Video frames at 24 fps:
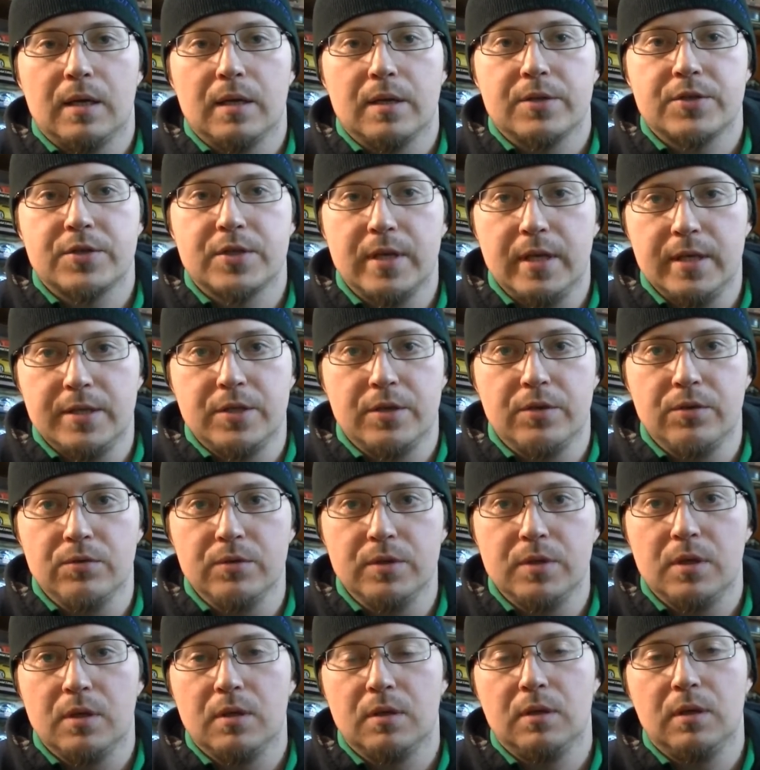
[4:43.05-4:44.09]
stay
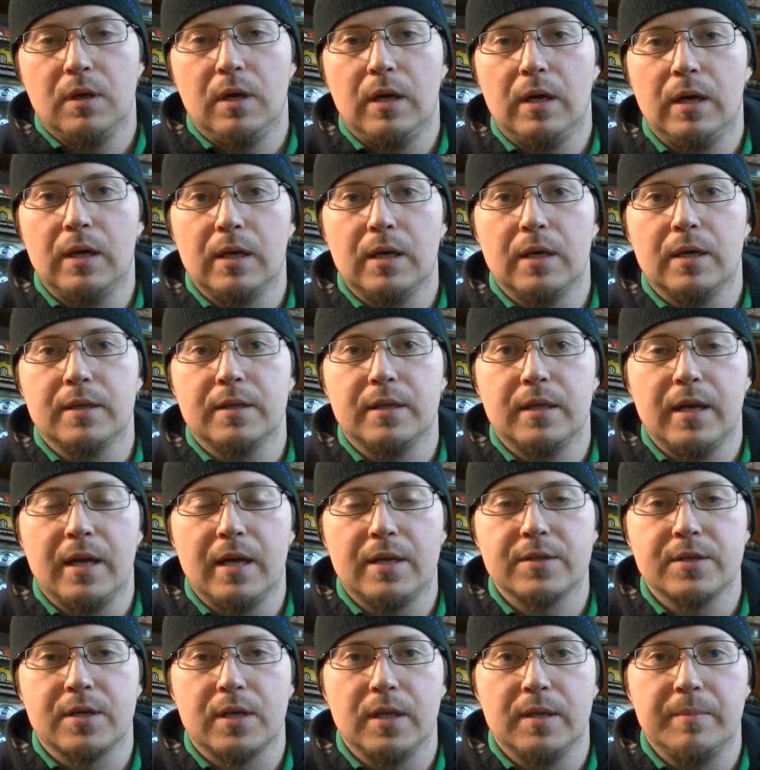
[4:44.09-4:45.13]
tuned. The
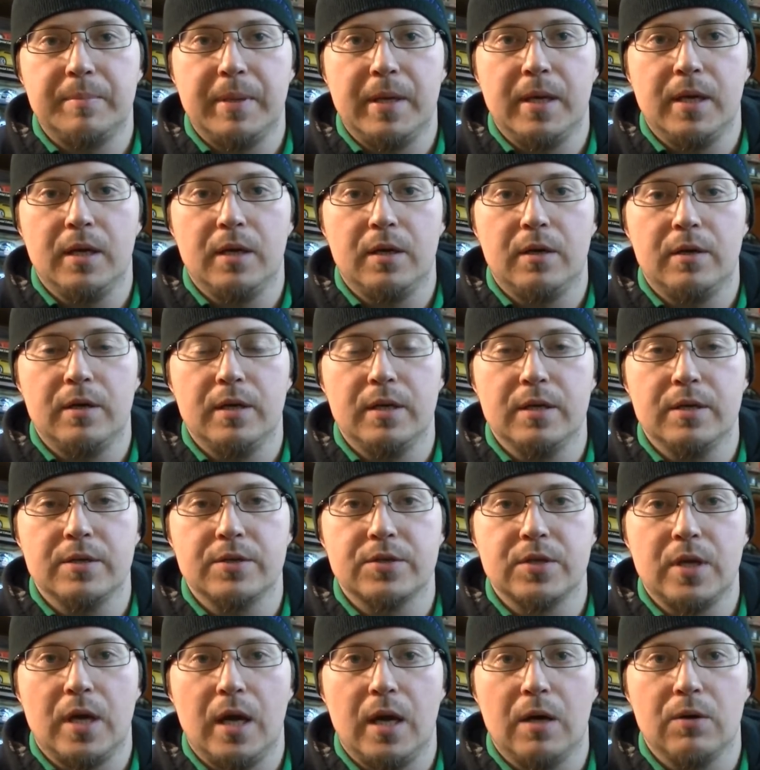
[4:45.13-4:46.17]
next clip here
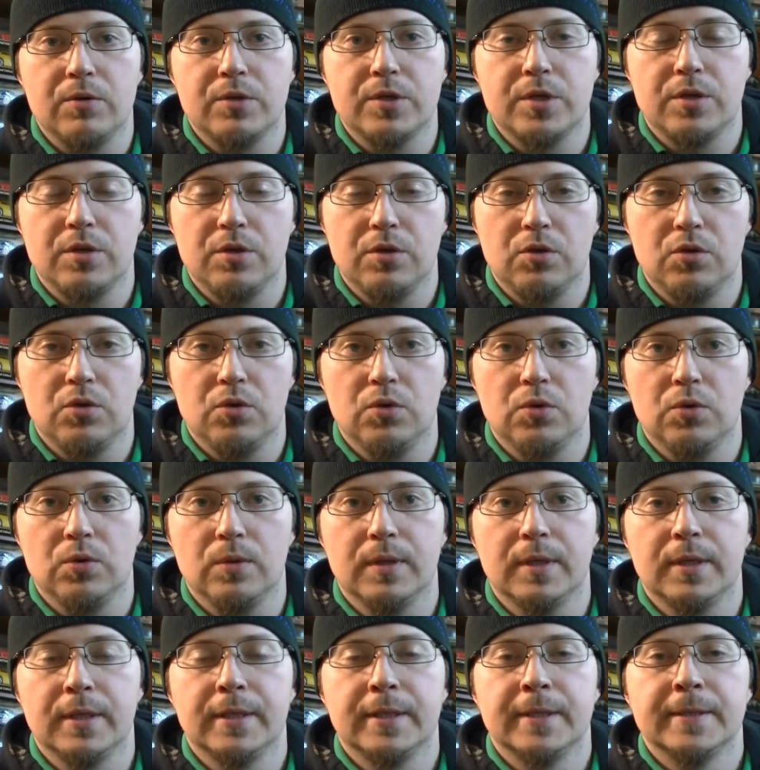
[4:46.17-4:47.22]
is how to
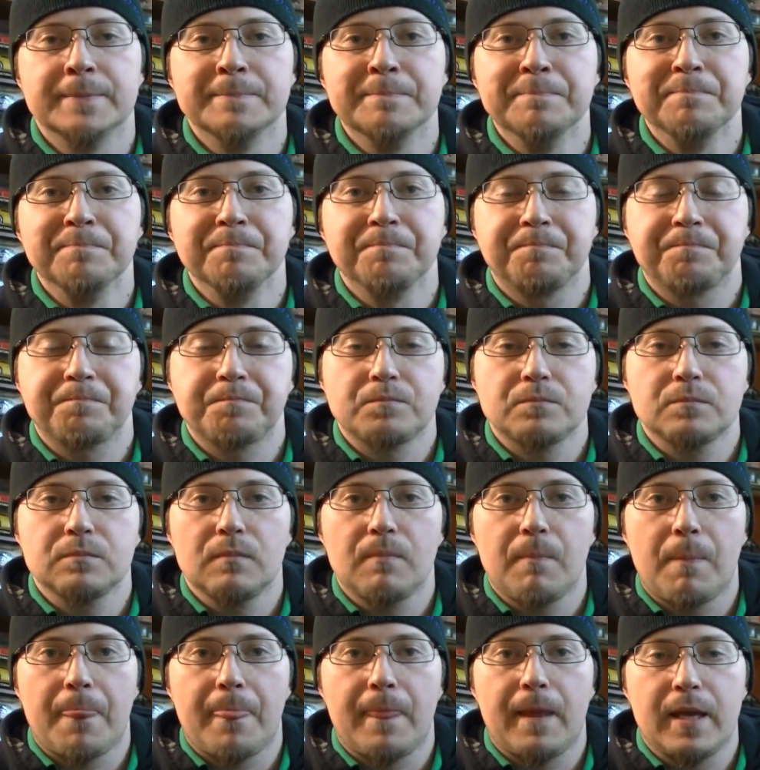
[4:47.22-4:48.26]

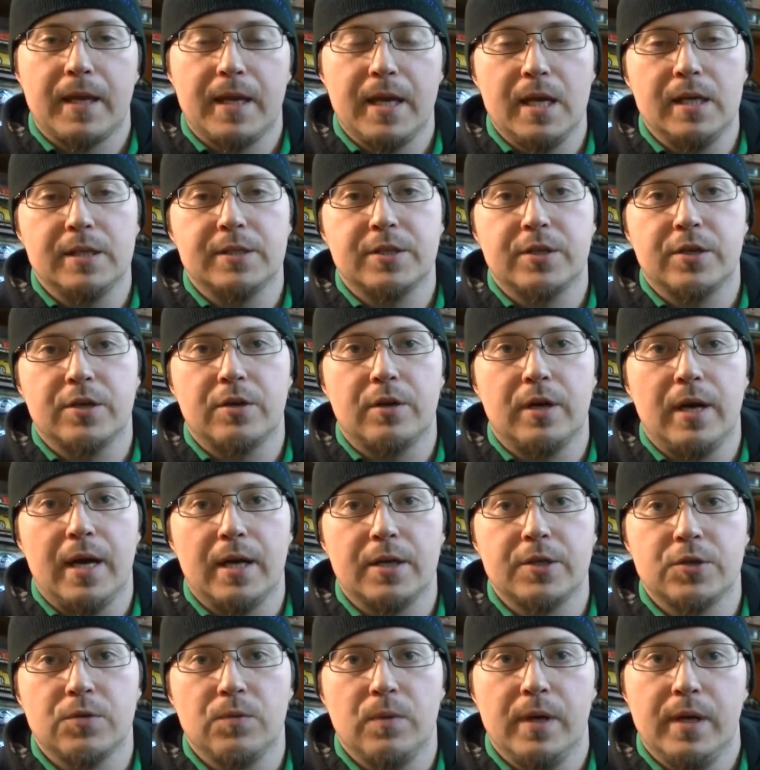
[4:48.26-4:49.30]
get to your
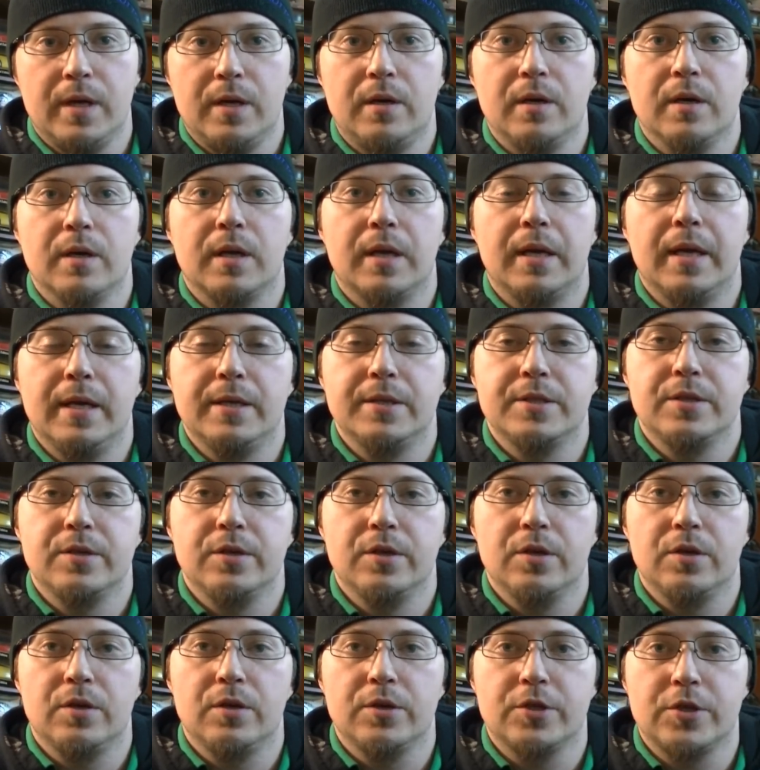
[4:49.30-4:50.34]
actuator, get to
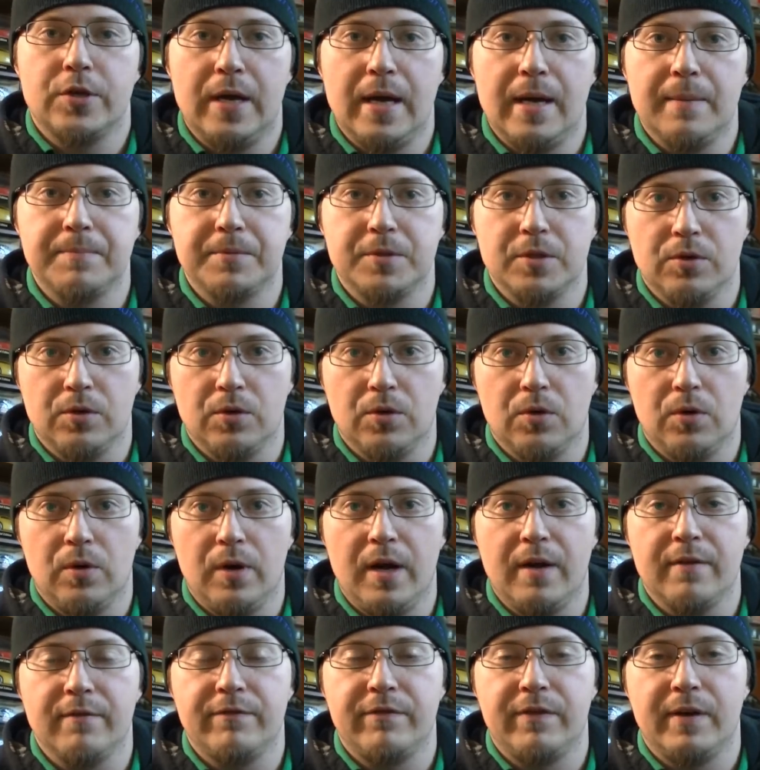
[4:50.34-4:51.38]
your trap door,
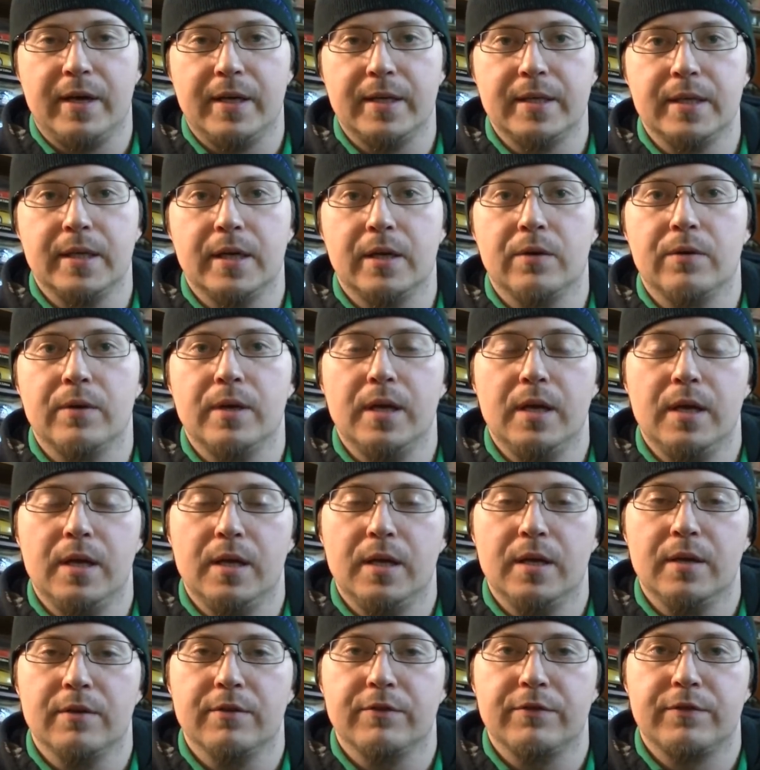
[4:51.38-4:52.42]
and find out
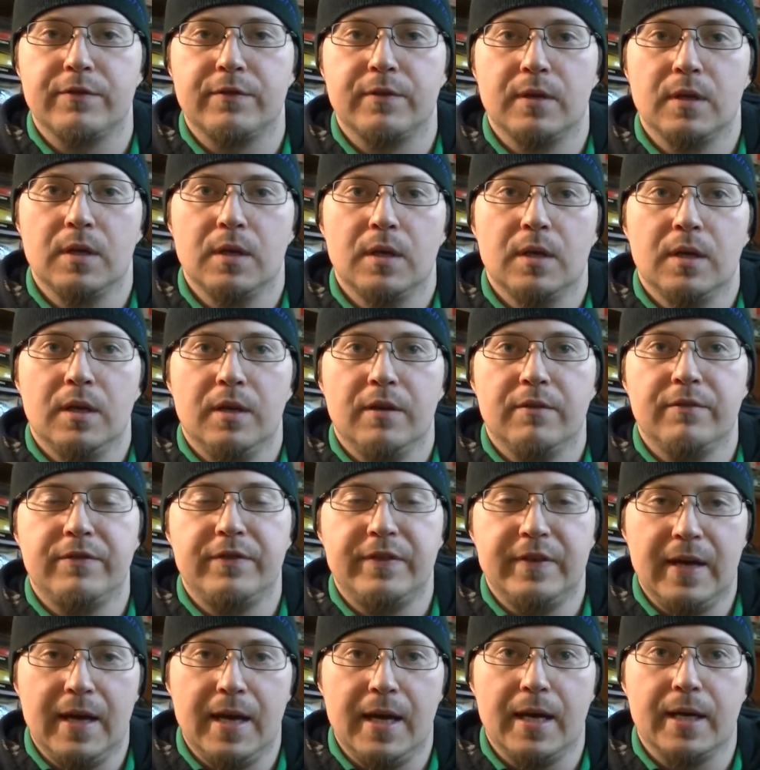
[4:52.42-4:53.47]
if in
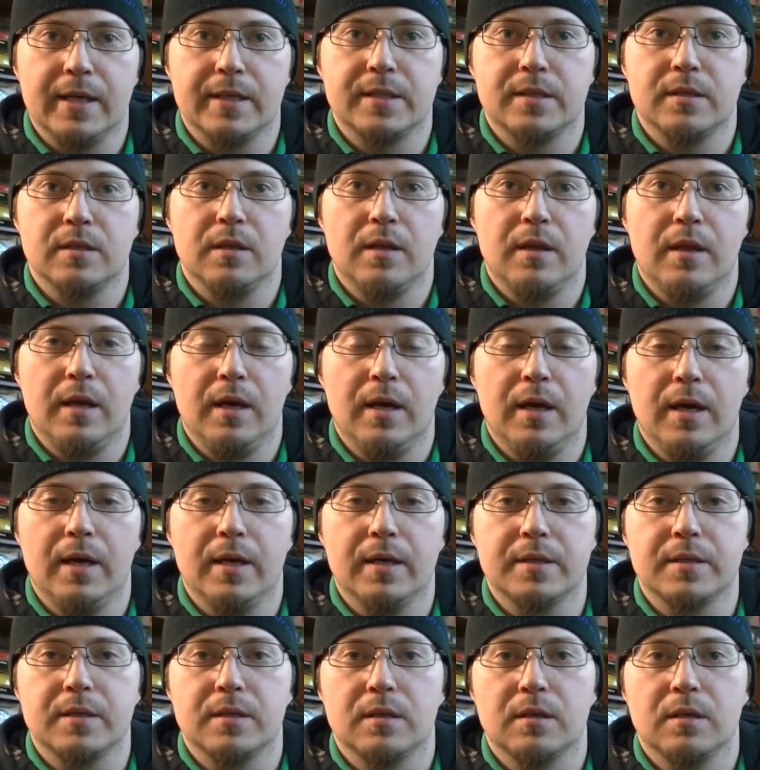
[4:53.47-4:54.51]
fact
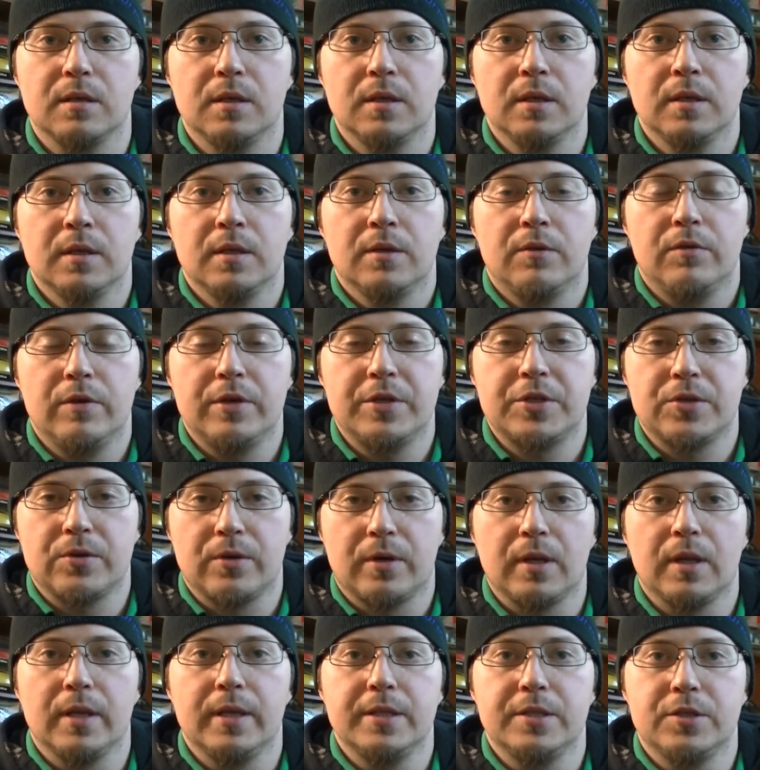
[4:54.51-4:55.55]
that
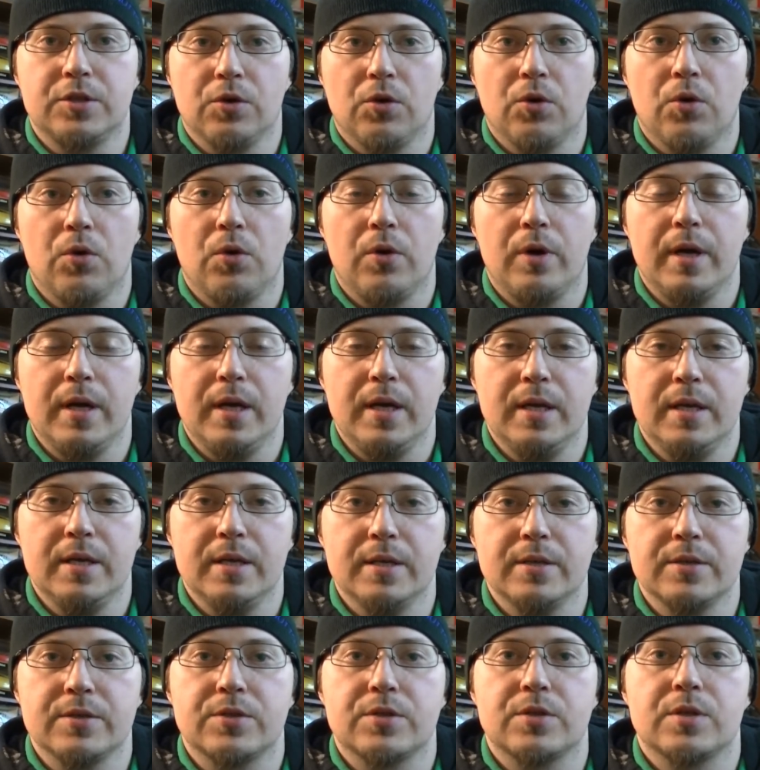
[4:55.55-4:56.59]
recirculate door
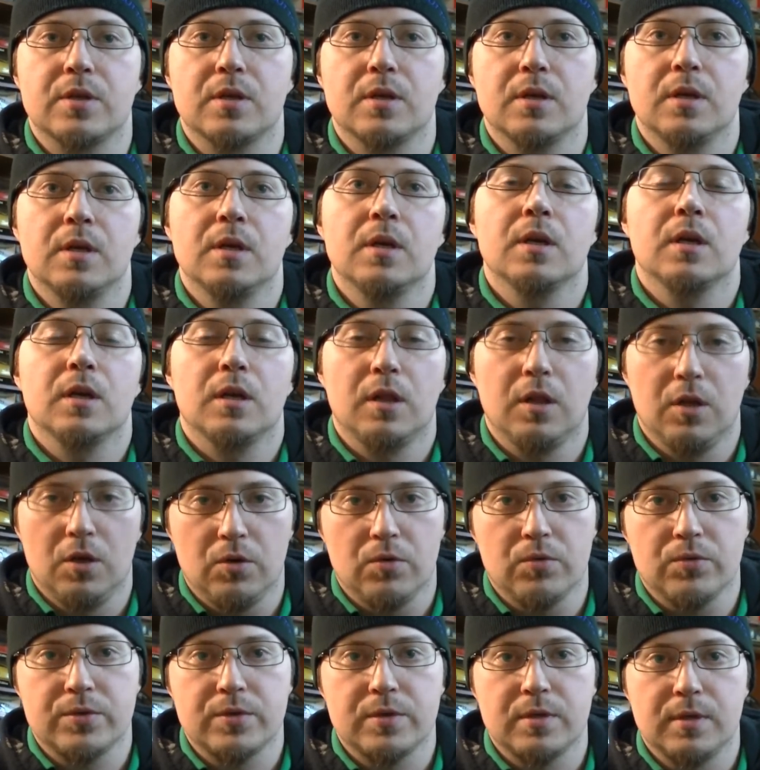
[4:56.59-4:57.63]
is
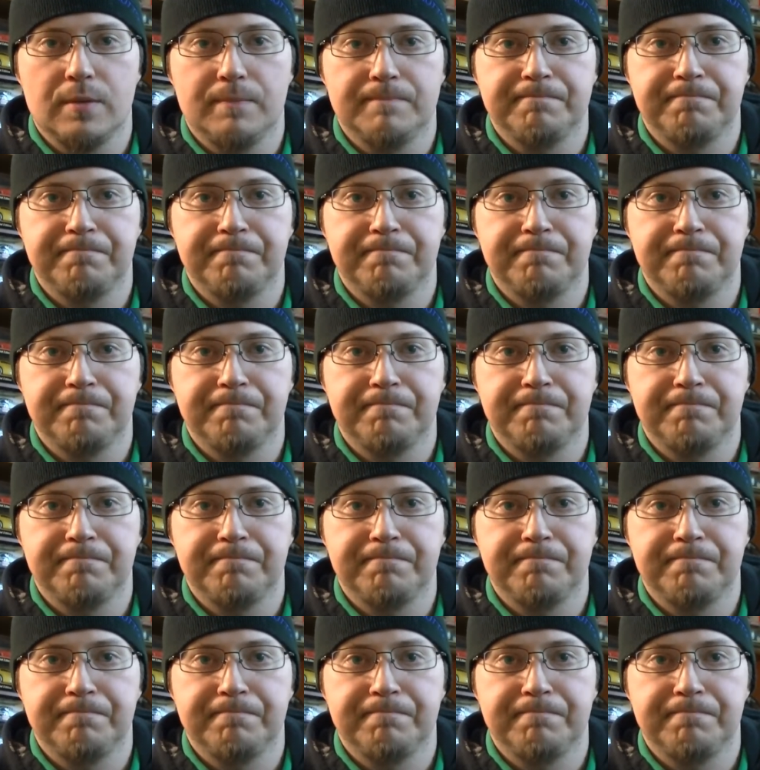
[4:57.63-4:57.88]
closed.